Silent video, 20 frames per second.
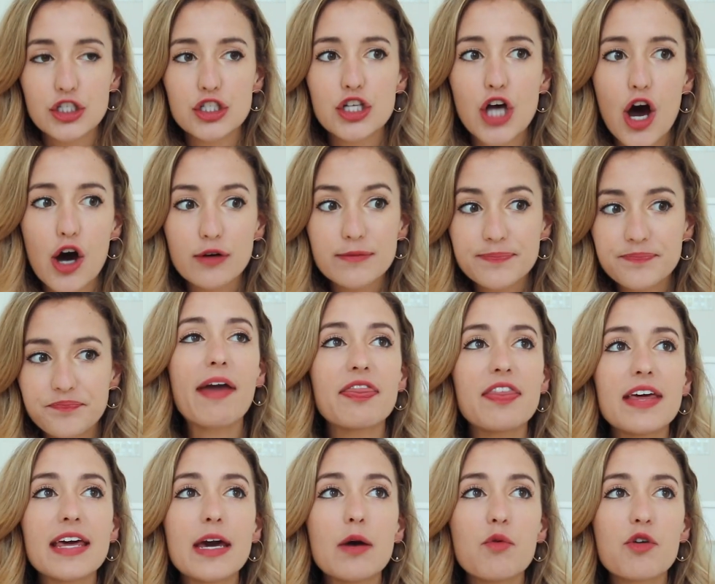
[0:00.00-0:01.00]
So I
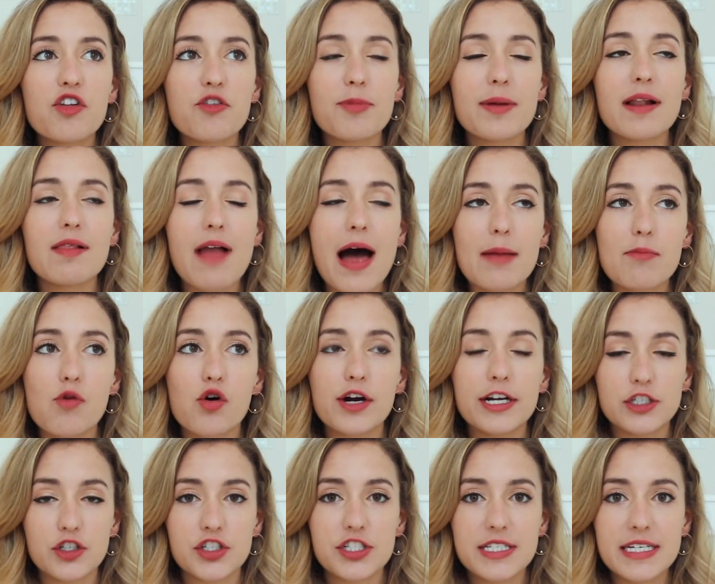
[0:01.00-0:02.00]
think it would have been a lot more
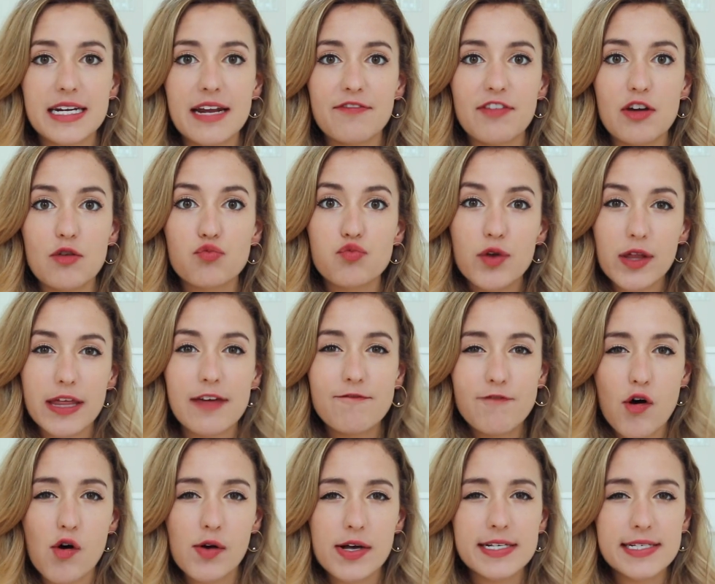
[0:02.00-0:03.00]
interesting if they really
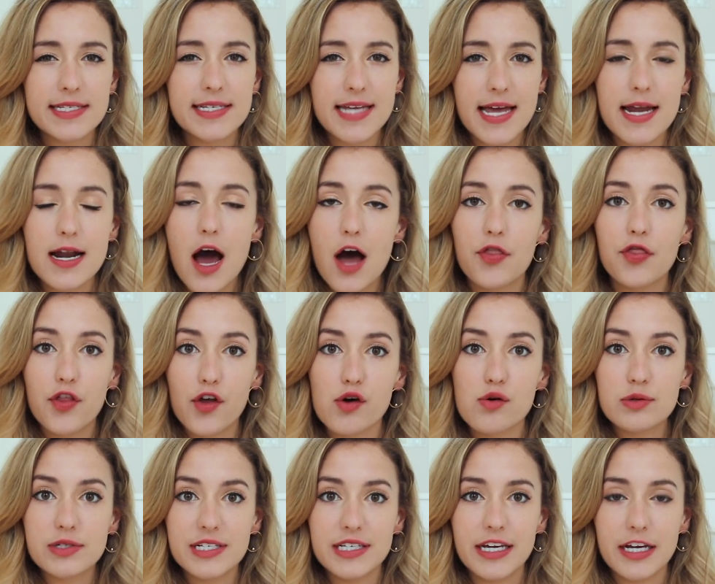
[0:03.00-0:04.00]
focused in on
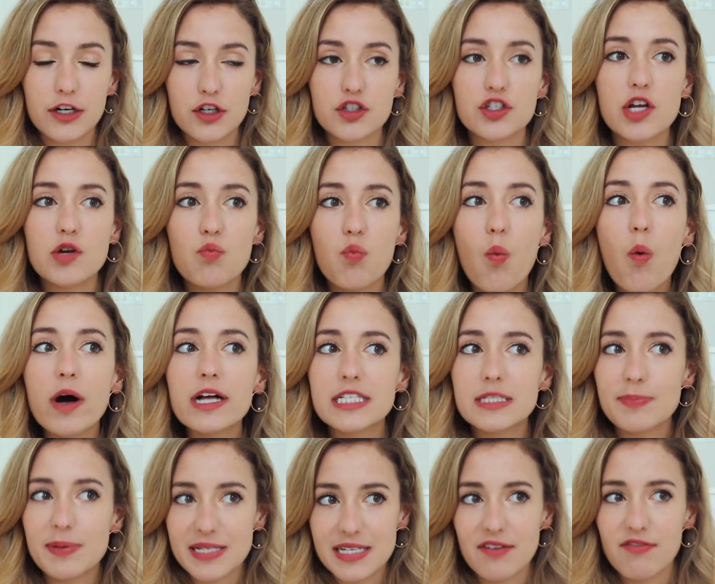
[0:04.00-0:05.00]
those years and what
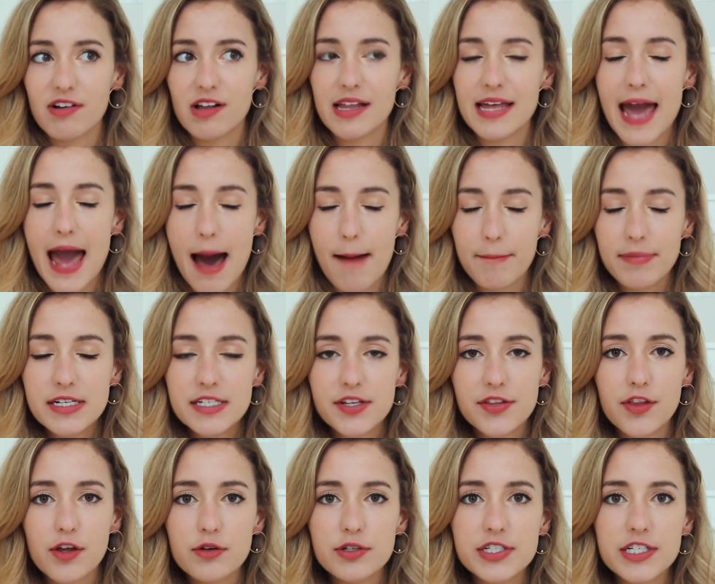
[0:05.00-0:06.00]
specifically happened
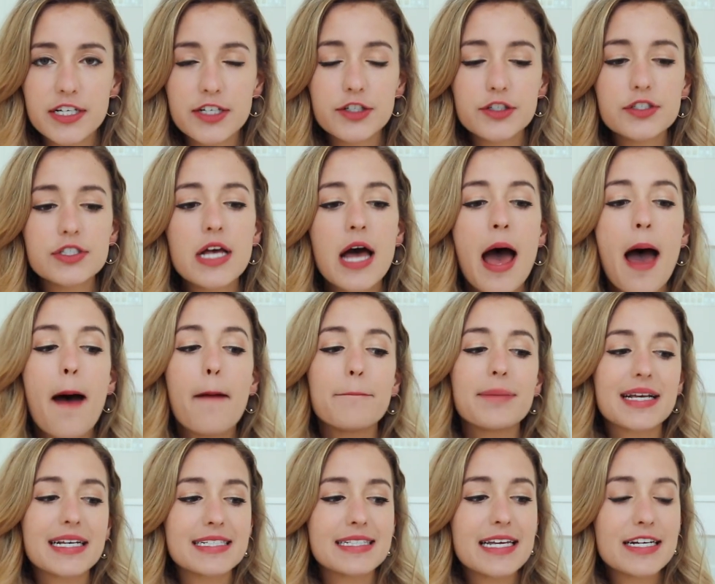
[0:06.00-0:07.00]
in those years,
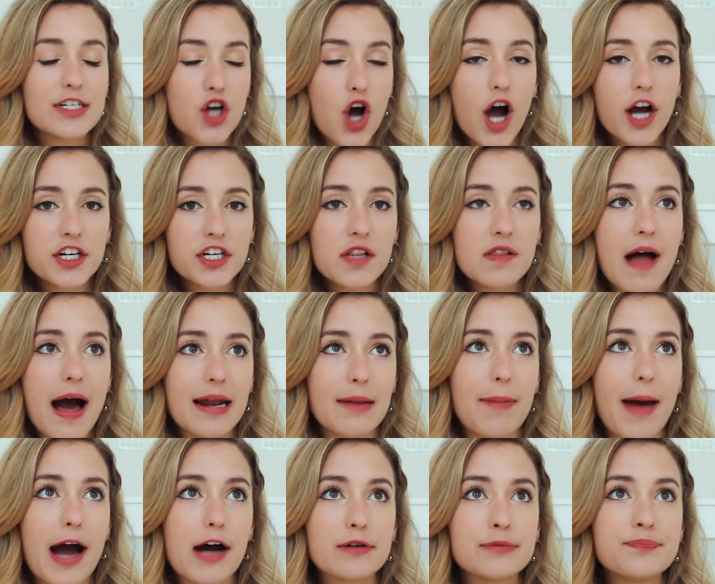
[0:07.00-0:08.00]
because they talked a lot
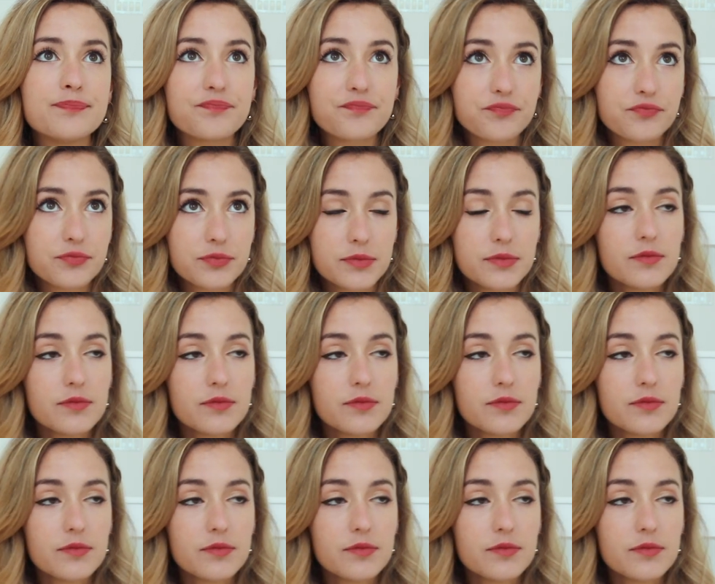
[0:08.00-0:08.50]
about